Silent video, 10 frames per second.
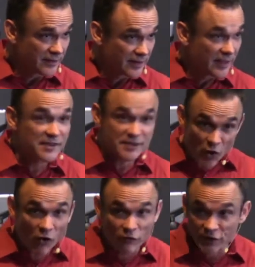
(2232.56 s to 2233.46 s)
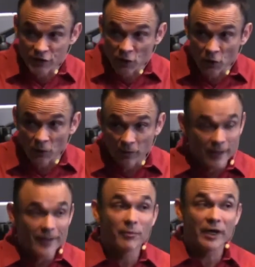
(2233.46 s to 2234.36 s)
Because it's all for you.
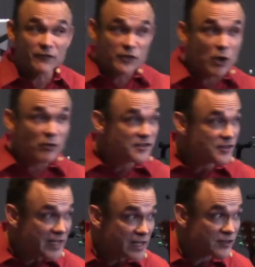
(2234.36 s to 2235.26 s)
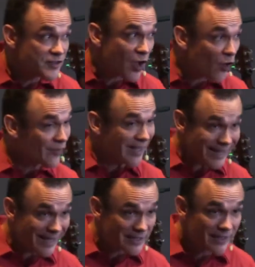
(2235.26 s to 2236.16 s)
But if you don't see yourself
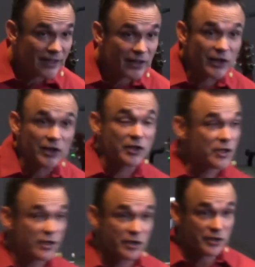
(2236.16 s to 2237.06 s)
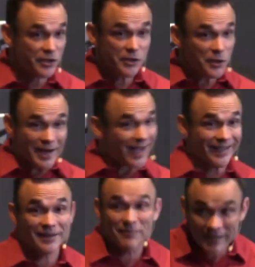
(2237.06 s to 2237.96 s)
in it, you're not
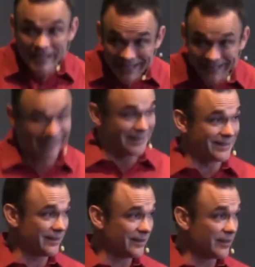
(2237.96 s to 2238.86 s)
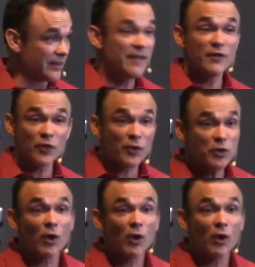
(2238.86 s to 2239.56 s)
going to be in it, even though you